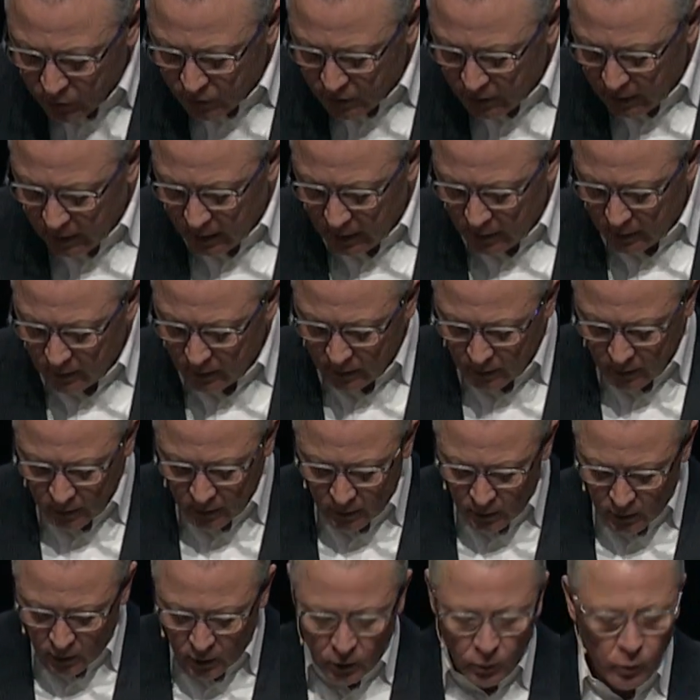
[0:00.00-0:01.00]
sin
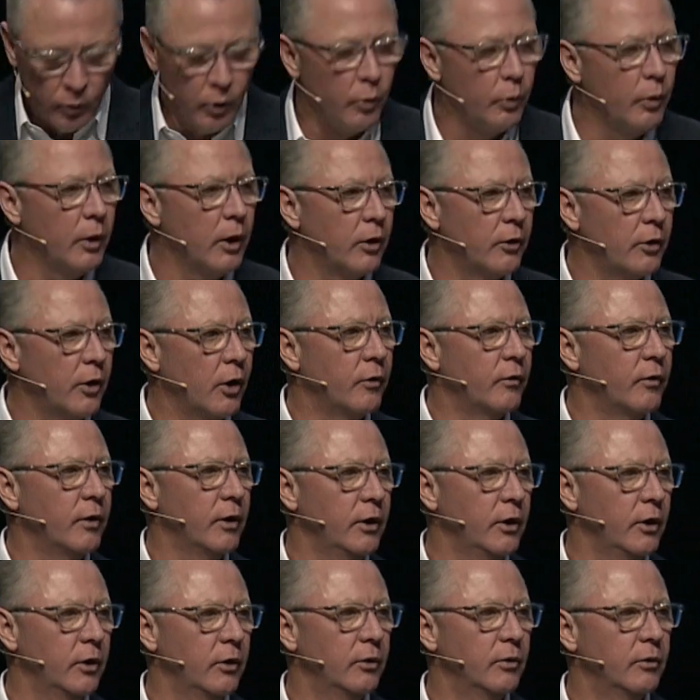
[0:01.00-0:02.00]
will wield over
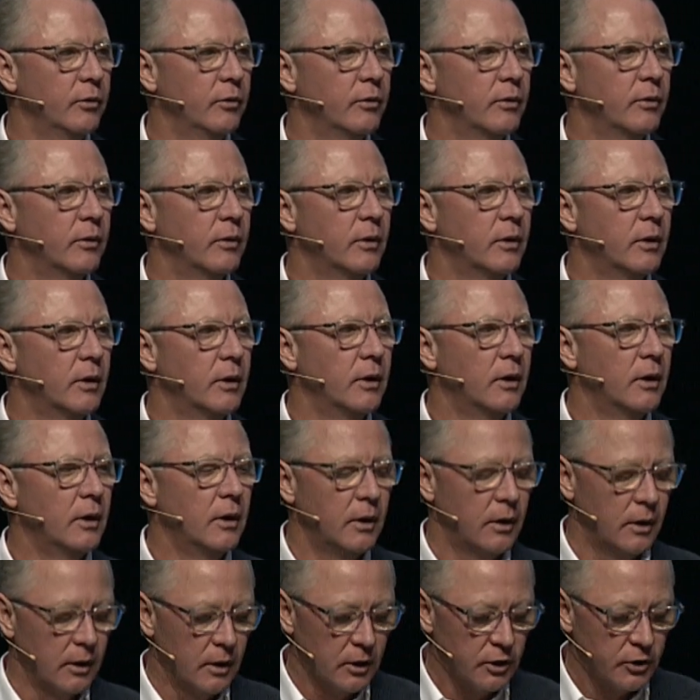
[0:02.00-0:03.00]
you.
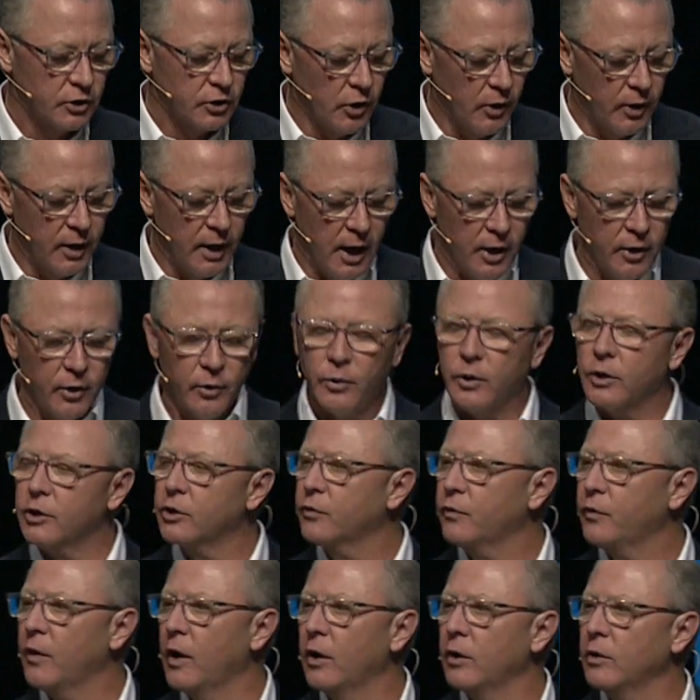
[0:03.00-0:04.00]
So, in other
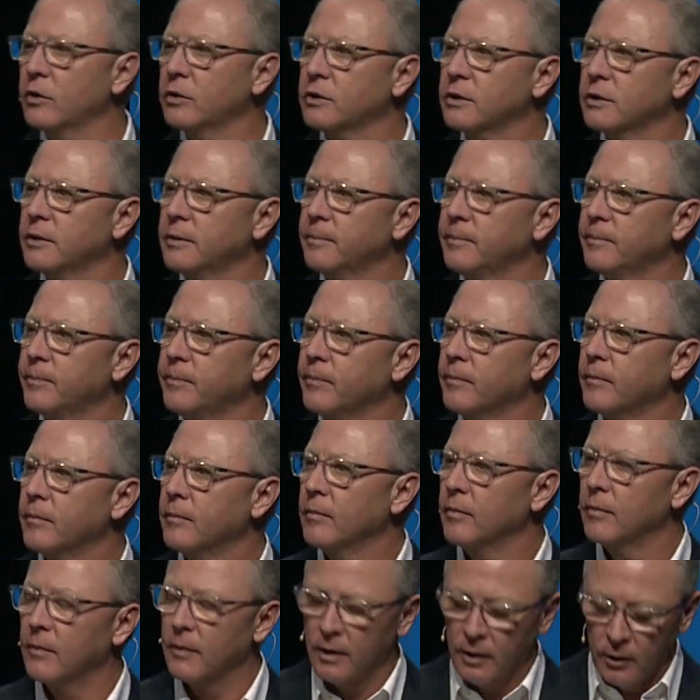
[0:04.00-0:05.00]
words, folks,
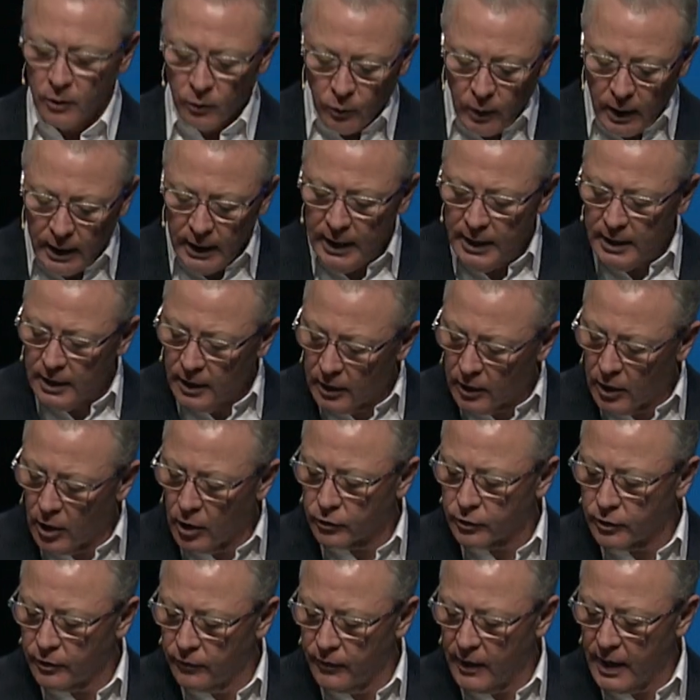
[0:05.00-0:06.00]
we need to
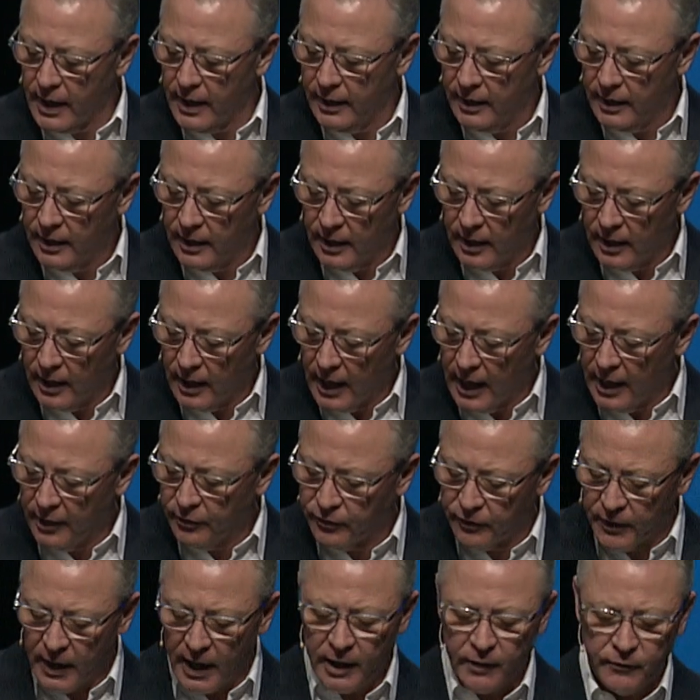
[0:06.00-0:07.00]
cultivate a
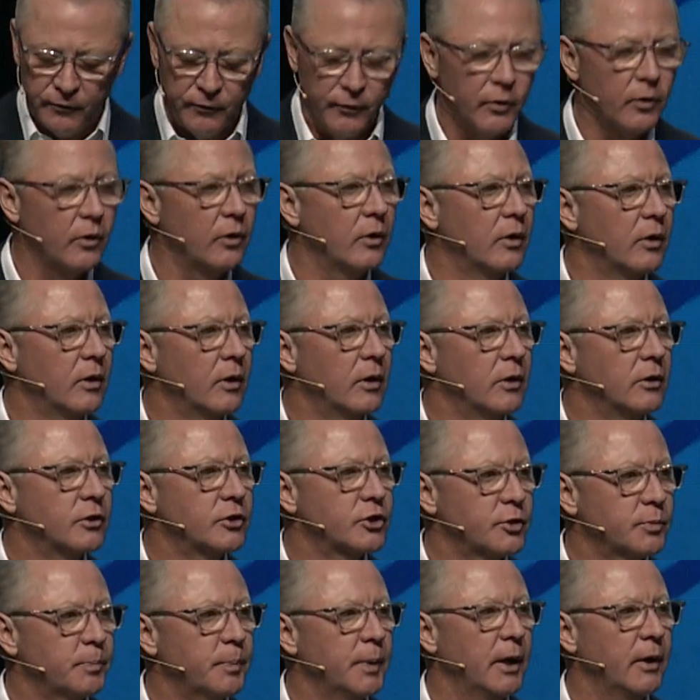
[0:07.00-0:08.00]
thankful
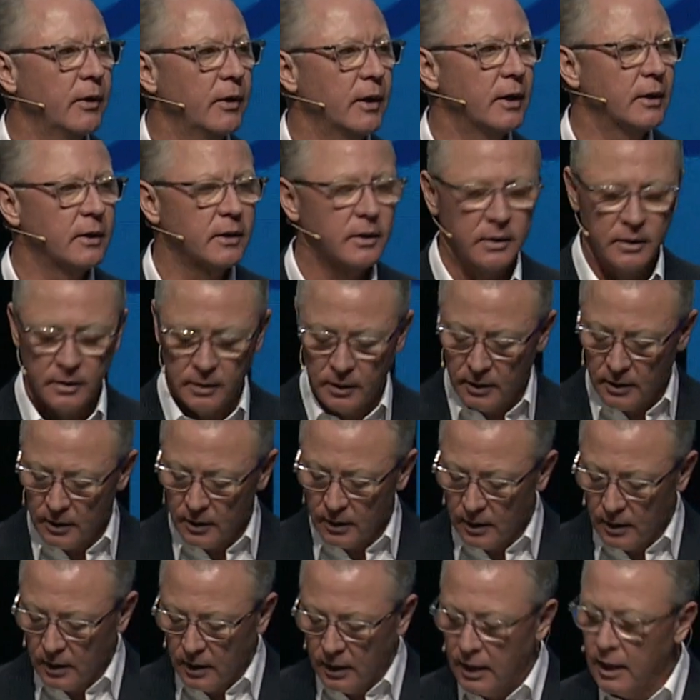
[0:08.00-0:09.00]
spirit.
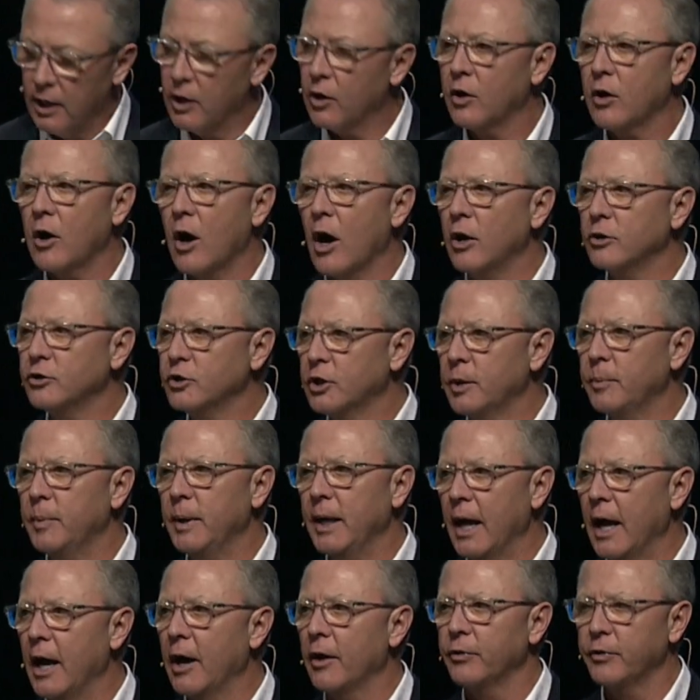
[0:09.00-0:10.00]
It'll cause you to
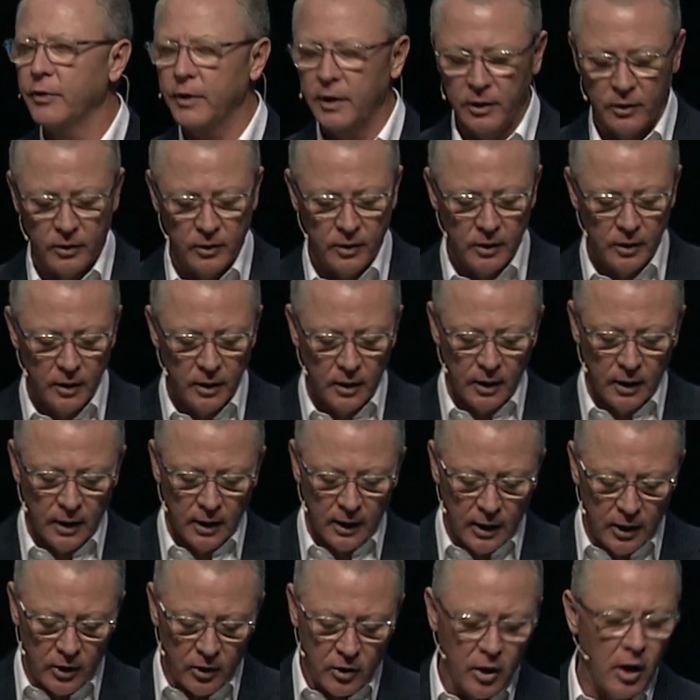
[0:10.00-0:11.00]
be healthier,
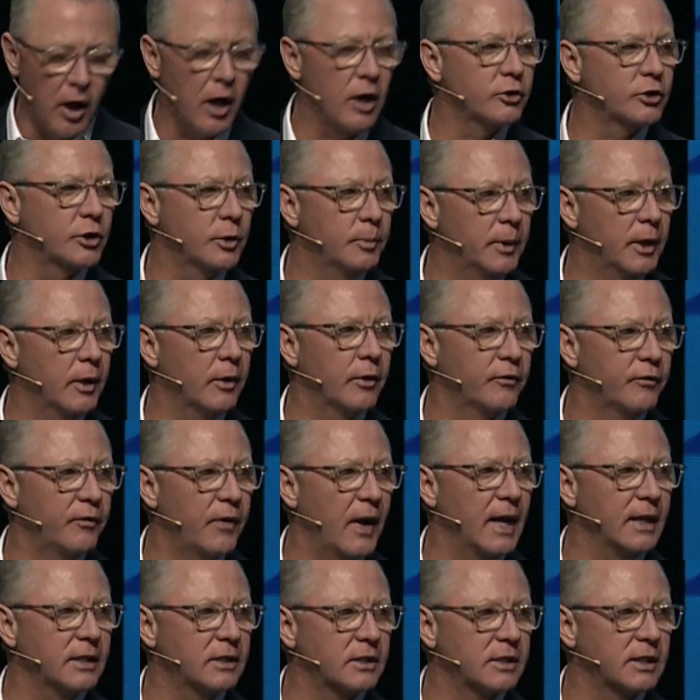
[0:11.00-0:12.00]
it'll cause you to be able to
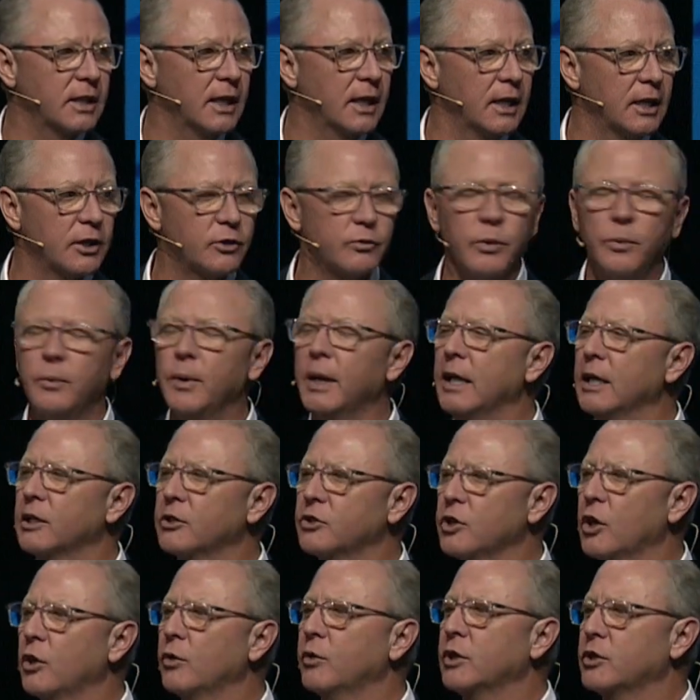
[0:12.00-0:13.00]
fight sin. It's when we
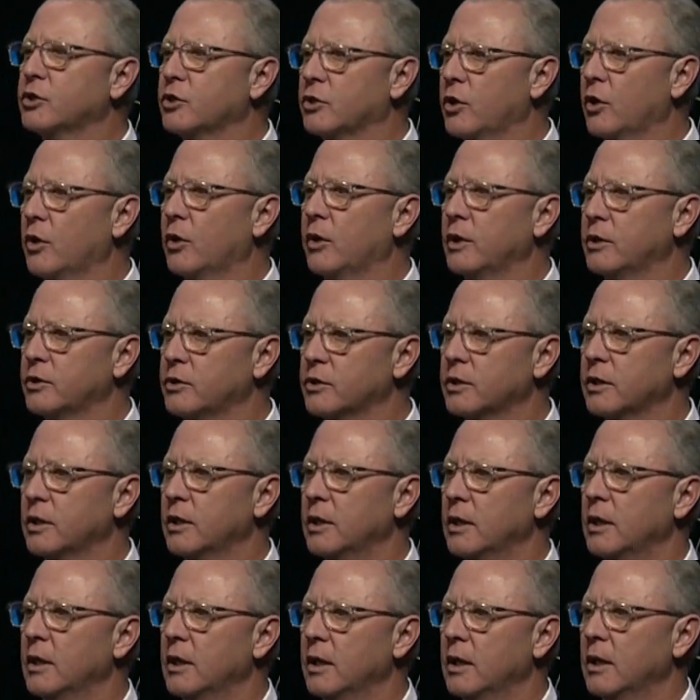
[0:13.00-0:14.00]
get so discouraged
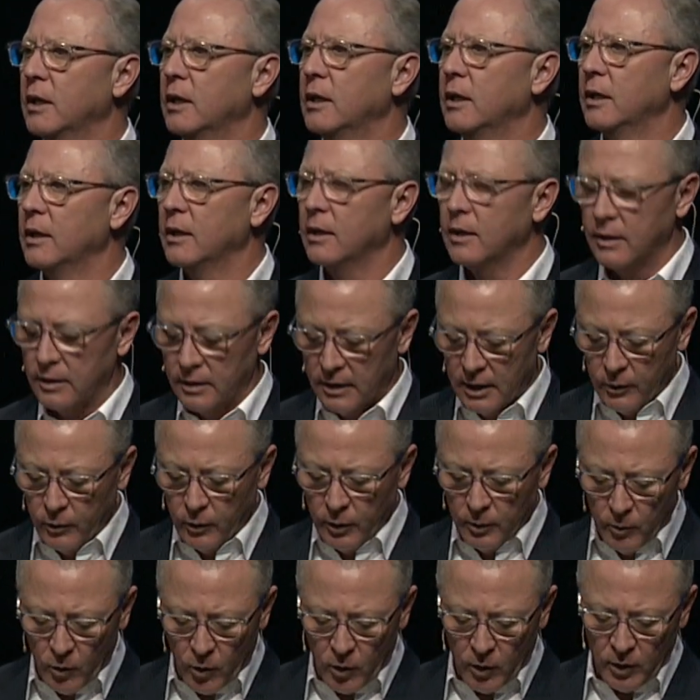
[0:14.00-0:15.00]
that
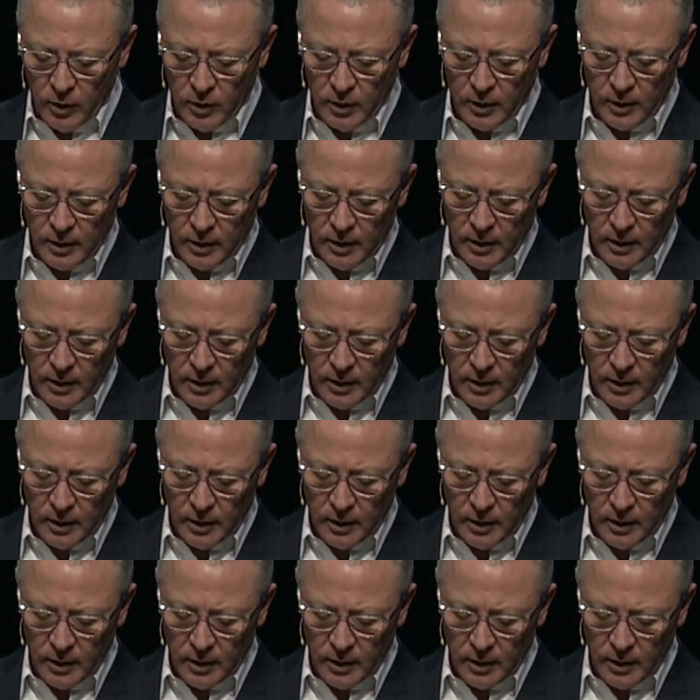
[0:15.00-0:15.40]
we're more